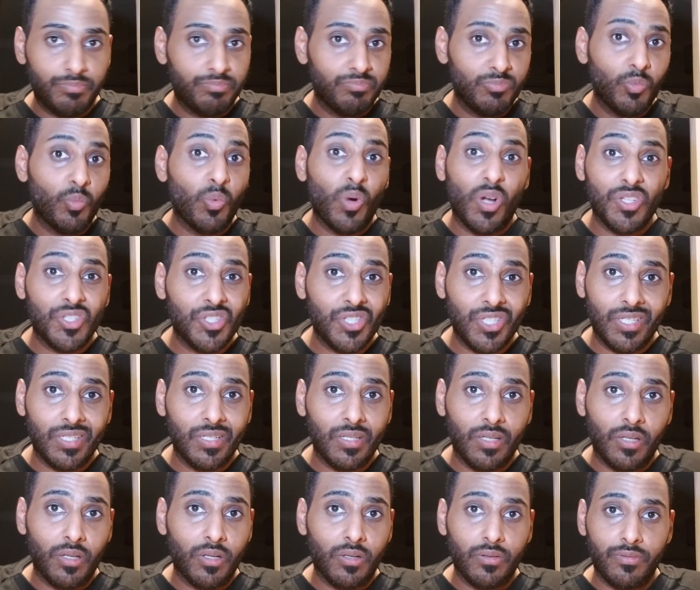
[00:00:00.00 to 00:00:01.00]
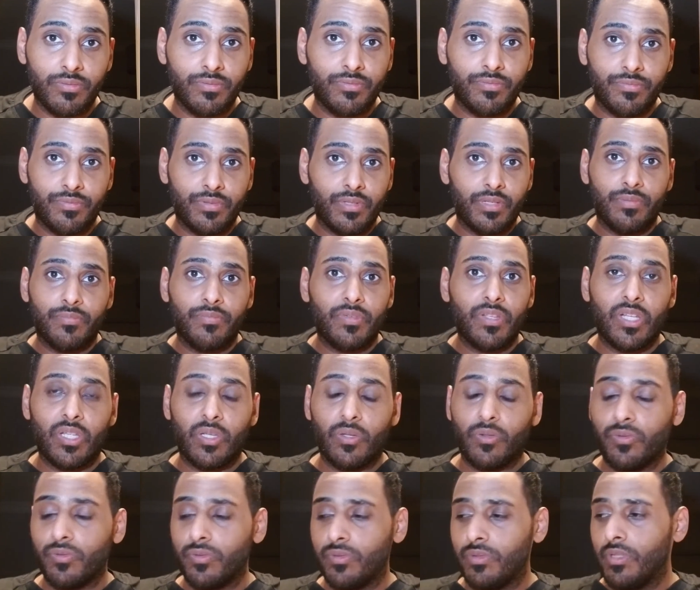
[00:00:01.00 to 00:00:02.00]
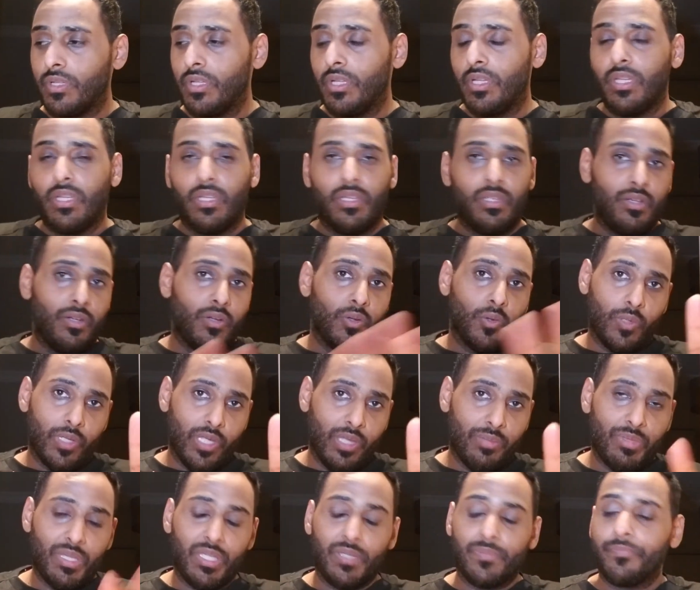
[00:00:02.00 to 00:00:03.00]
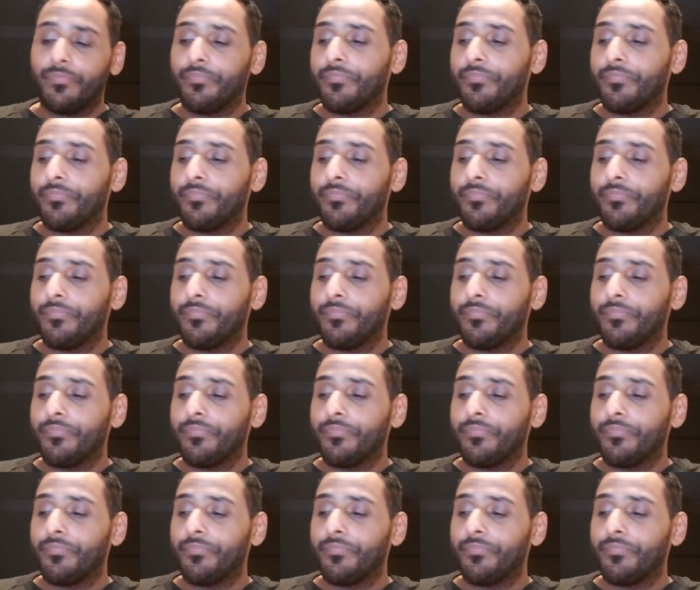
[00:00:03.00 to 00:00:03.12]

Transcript: watching a lot of videos, no gaming.